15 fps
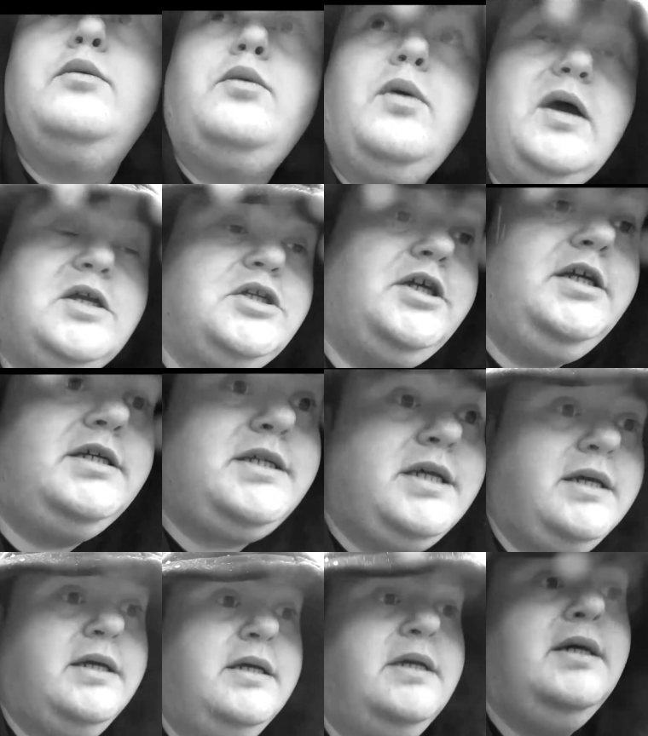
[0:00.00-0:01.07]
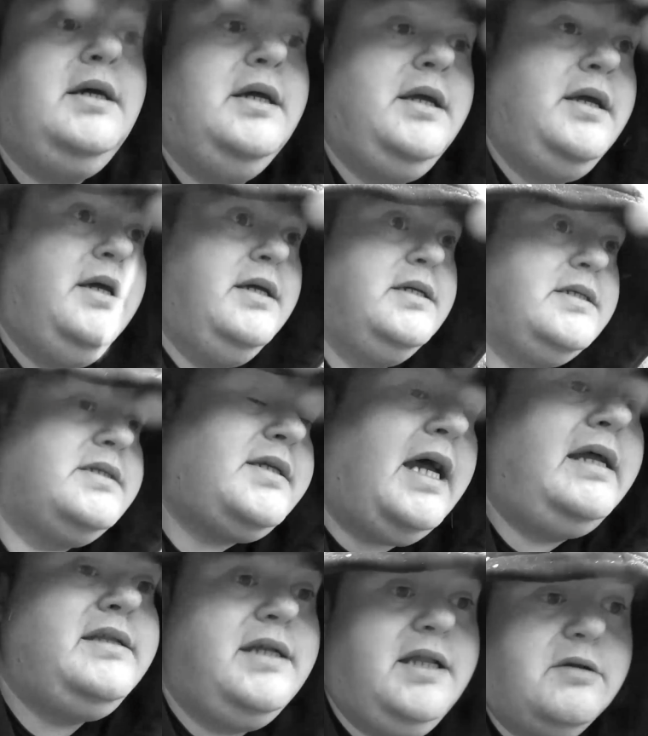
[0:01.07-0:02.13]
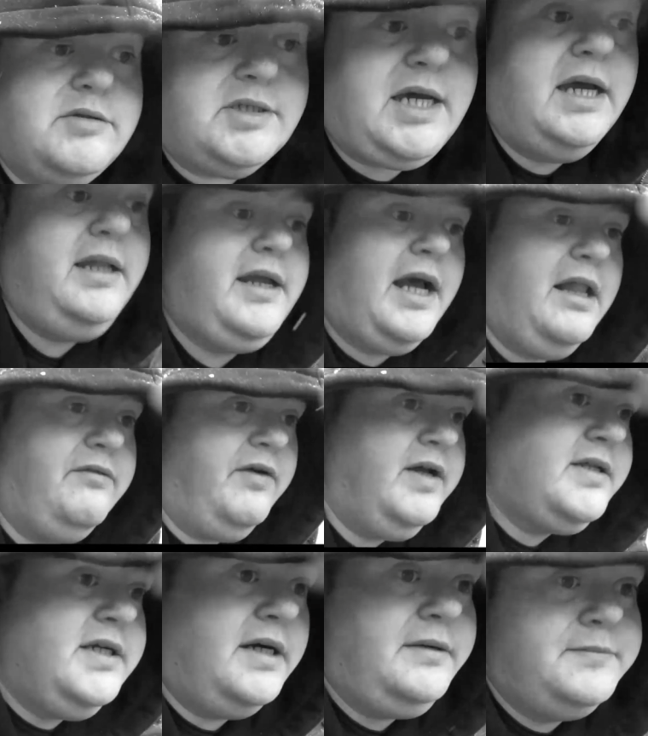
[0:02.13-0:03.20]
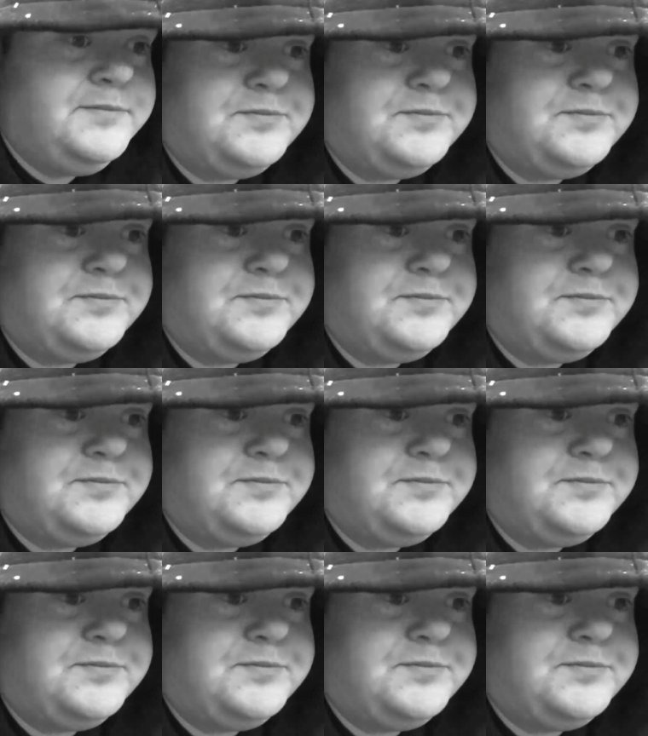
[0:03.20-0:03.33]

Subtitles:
where she's standing outside the elevator